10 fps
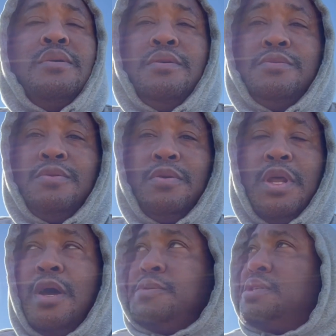So
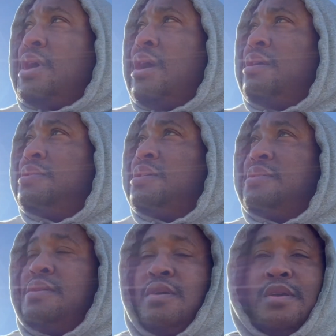now I'm just out here
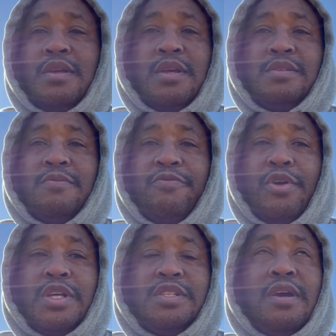just getting some
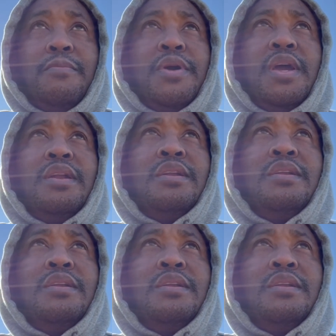fresh air, man, and